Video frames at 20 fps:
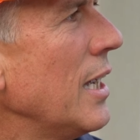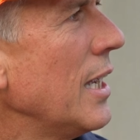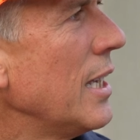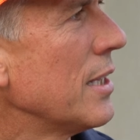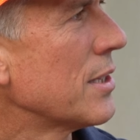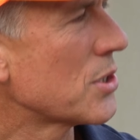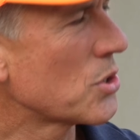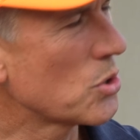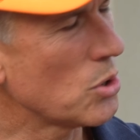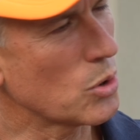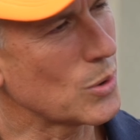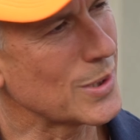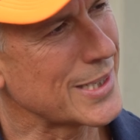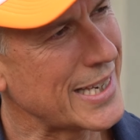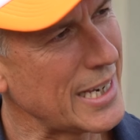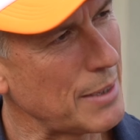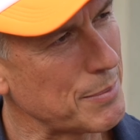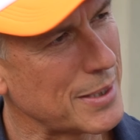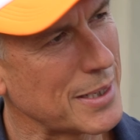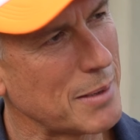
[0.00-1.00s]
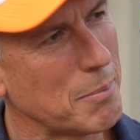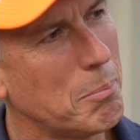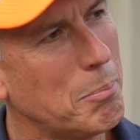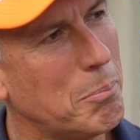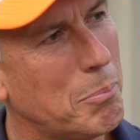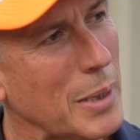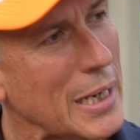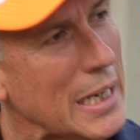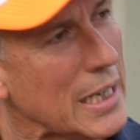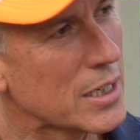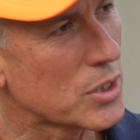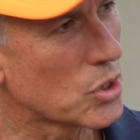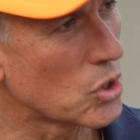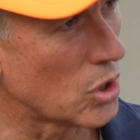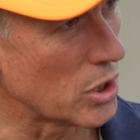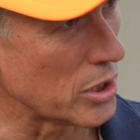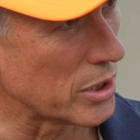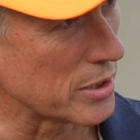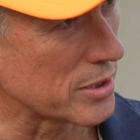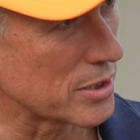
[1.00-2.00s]
and the stock was capped at a billion
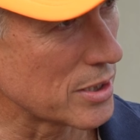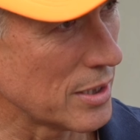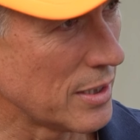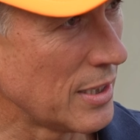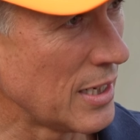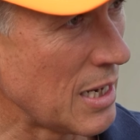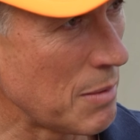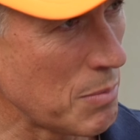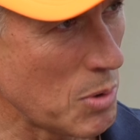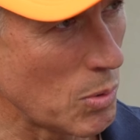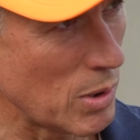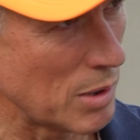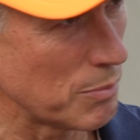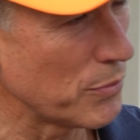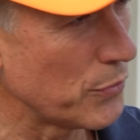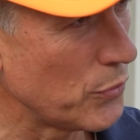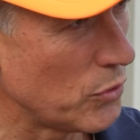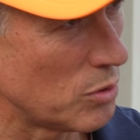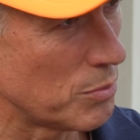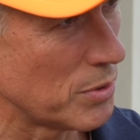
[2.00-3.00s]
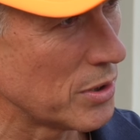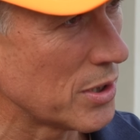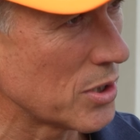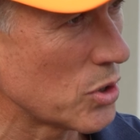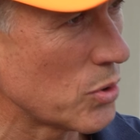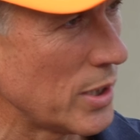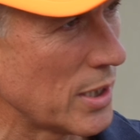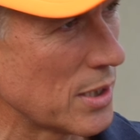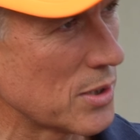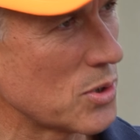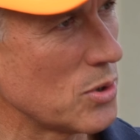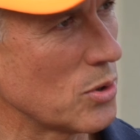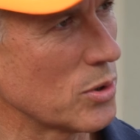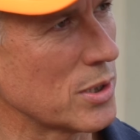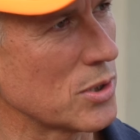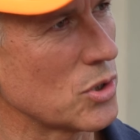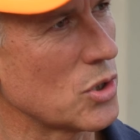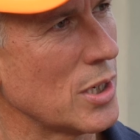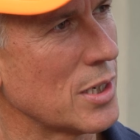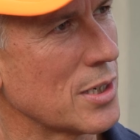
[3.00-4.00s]
dollars. Number one performer in the Australian
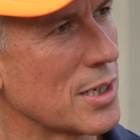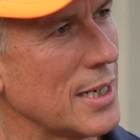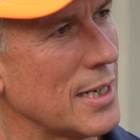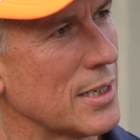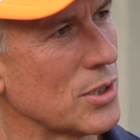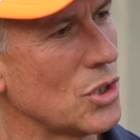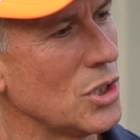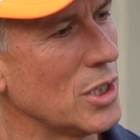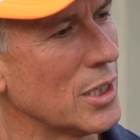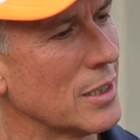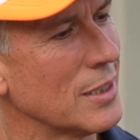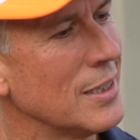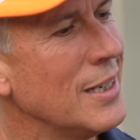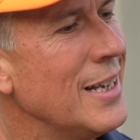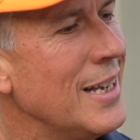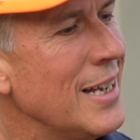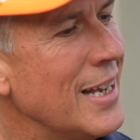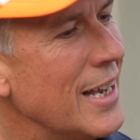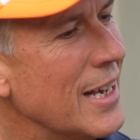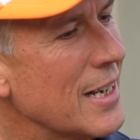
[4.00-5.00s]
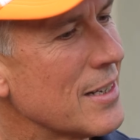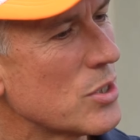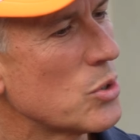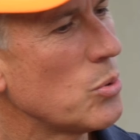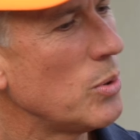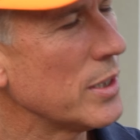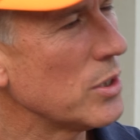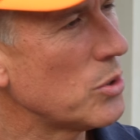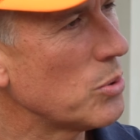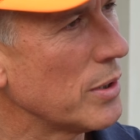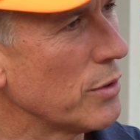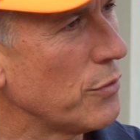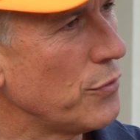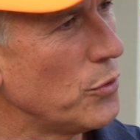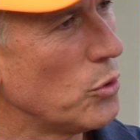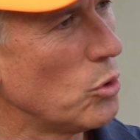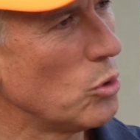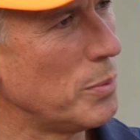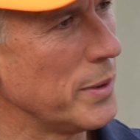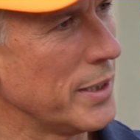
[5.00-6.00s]
Stock Exchange last year. How's twenty
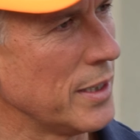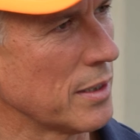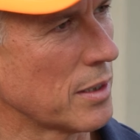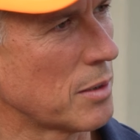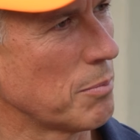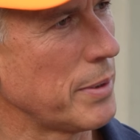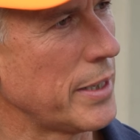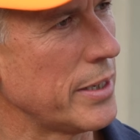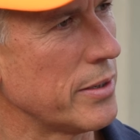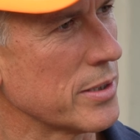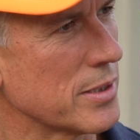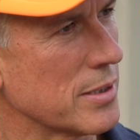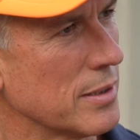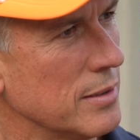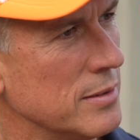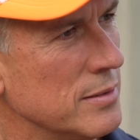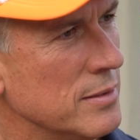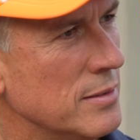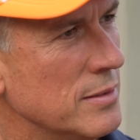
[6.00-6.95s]
twenty-four been in comparison?